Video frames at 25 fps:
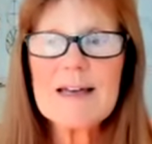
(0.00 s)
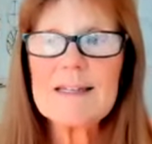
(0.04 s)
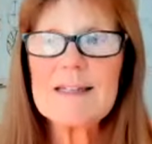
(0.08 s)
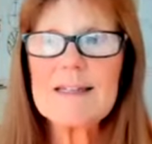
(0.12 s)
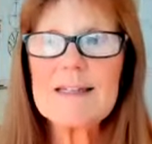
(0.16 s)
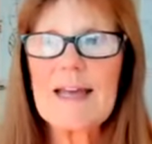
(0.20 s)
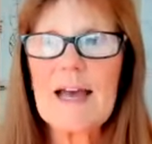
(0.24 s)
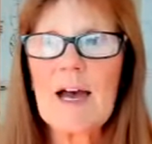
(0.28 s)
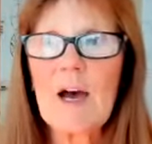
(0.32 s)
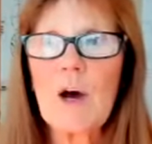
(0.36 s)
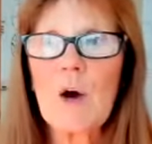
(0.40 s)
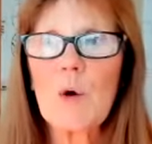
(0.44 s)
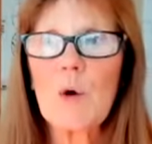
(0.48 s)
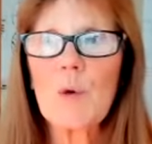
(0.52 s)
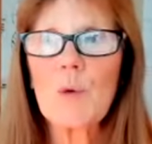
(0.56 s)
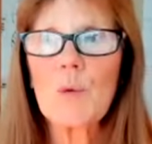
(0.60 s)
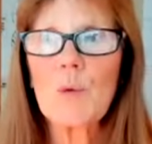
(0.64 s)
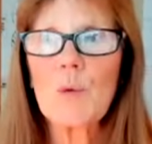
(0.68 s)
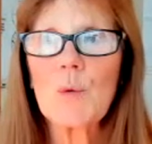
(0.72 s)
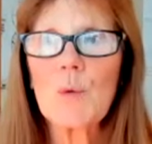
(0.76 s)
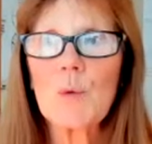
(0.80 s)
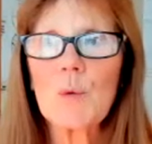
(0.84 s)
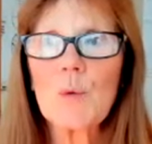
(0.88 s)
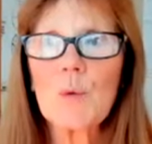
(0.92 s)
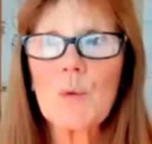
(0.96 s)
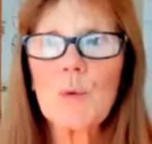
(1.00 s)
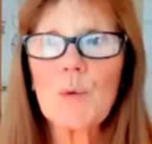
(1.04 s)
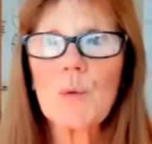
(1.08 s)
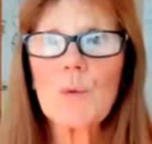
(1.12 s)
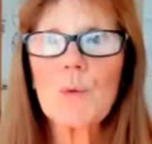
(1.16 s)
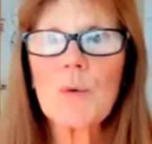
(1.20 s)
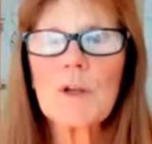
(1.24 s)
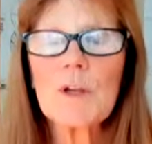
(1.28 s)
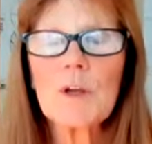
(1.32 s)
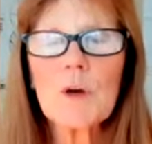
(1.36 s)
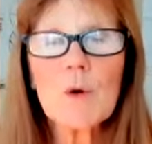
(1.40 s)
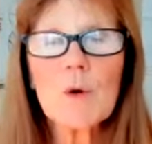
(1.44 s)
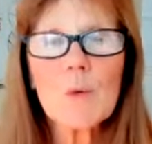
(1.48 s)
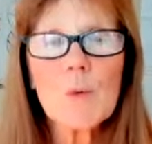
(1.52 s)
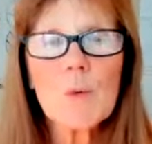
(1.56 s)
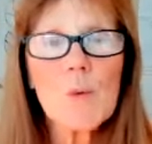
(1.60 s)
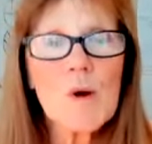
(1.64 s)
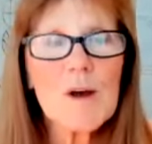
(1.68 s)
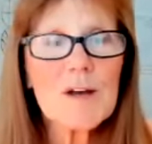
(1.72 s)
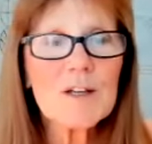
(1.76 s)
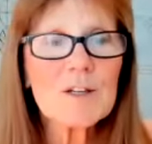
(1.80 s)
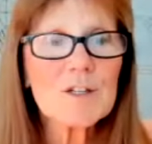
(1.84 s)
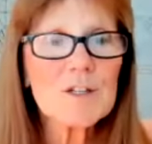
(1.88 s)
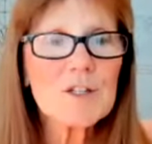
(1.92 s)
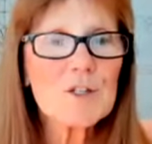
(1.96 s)
Now, we don't
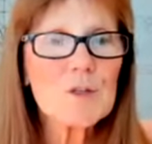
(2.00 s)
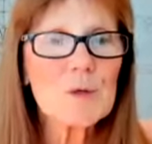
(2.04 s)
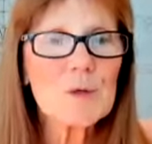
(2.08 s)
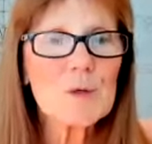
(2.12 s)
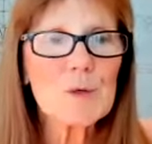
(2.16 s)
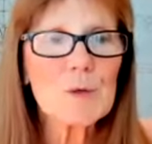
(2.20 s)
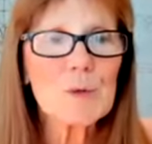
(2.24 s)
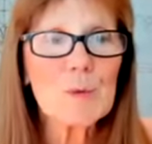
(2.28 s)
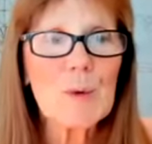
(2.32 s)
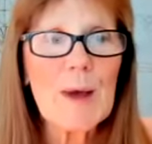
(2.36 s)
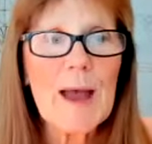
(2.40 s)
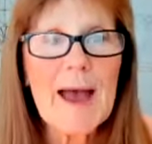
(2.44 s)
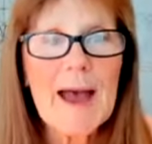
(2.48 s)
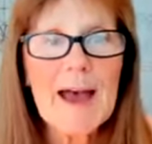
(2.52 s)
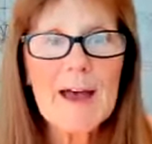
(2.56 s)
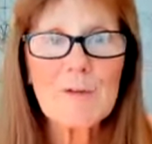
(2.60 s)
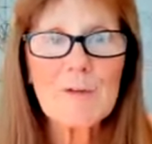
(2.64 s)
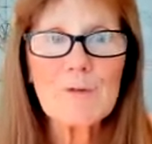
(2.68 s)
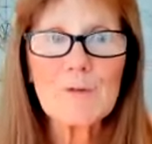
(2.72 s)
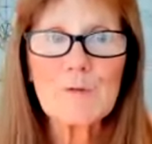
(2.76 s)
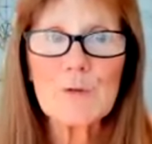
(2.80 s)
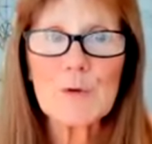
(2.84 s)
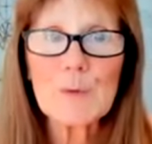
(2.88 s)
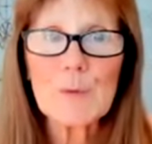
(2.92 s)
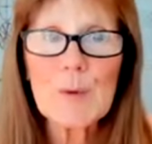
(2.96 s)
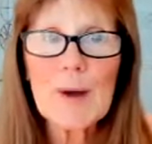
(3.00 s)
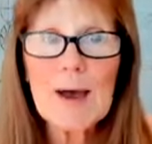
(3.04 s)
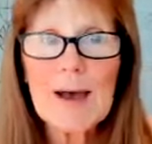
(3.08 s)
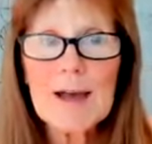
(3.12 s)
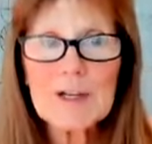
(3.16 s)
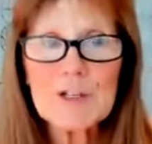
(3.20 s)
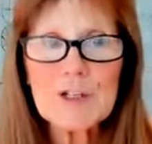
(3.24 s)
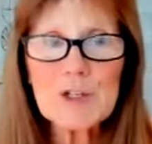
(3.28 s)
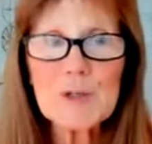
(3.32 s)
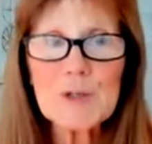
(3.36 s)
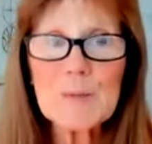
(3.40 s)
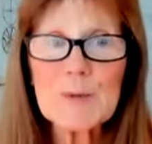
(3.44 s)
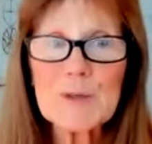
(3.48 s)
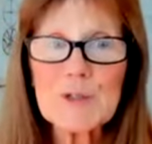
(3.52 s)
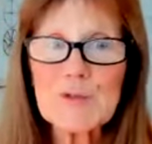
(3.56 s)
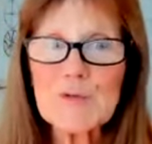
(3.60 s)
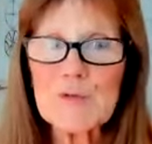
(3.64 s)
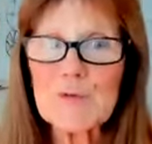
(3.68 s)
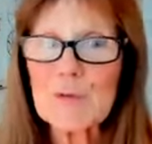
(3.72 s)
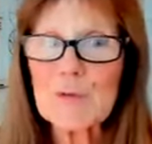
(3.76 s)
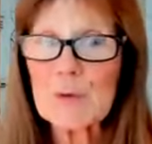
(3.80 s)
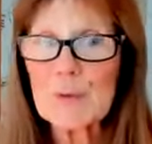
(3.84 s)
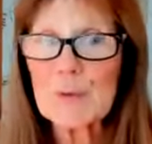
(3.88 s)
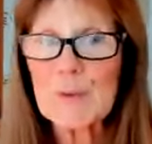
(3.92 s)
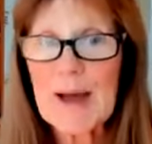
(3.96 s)
want to add too much
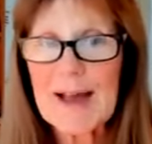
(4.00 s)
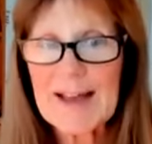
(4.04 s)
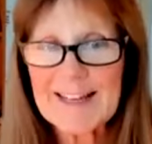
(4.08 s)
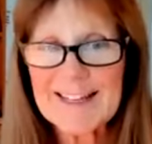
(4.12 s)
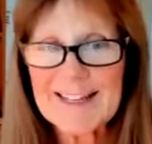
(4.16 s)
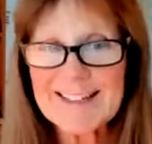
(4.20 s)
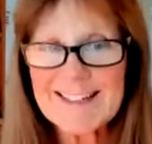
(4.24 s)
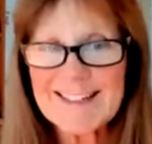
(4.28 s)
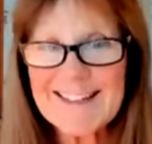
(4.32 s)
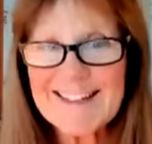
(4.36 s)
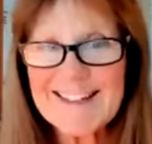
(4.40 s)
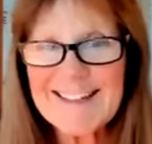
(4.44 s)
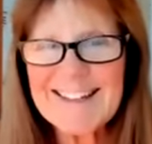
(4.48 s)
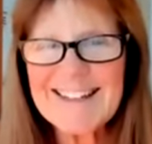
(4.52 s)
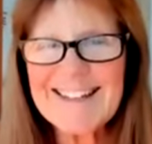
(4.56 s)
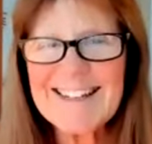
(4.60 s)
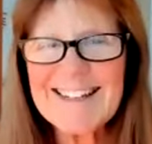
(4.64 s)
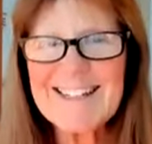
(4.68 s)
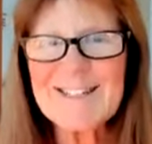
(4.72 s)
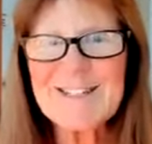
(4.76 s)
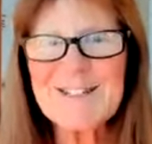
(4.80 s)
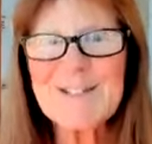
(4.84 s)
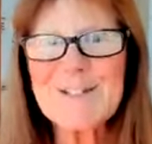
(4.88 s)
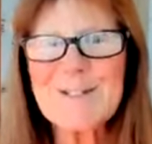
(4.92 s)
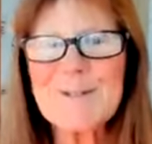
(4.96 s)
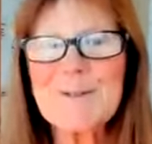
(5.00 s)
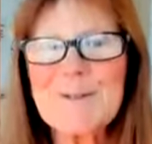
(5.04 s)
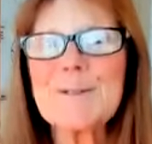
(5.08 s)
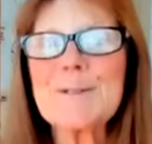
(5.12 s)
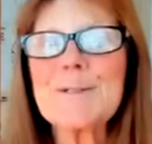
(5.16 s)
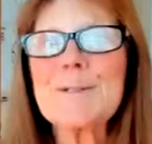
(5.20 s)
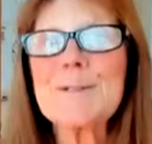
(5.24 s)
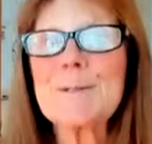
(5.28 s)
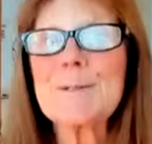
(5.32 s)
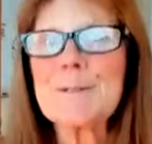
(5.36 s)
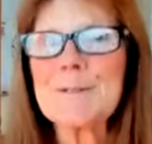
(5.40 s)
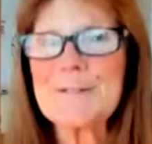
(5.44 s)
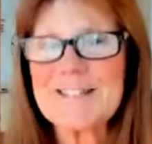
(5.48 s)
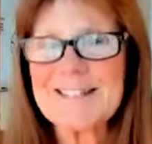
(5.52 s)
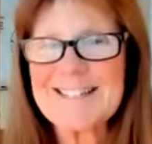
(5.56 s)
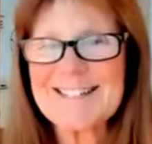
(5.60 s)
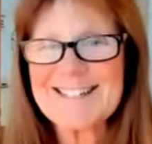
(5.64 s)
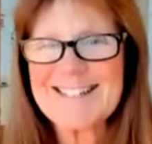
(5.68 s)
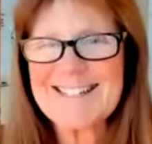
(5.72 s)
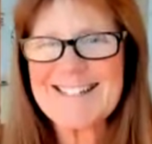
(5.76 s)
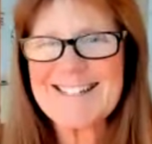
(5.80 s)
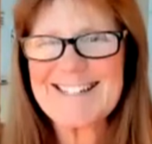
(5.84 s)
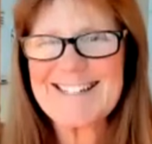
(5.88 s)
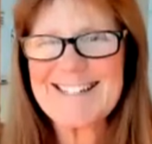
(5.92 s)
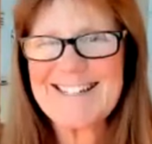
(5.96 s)
variety into
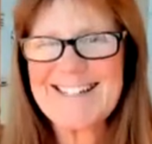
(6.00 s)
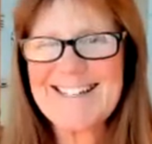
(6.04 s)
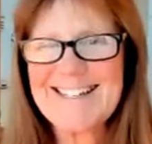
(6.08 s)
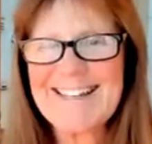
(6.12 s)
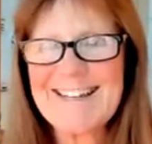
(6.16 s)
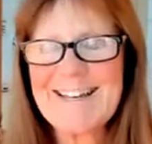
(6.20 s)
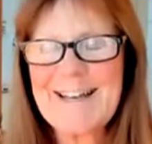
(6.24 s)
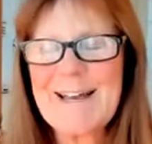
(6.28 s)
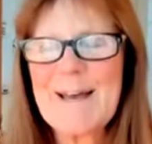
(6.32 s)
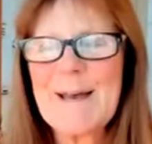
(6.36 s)
certainty,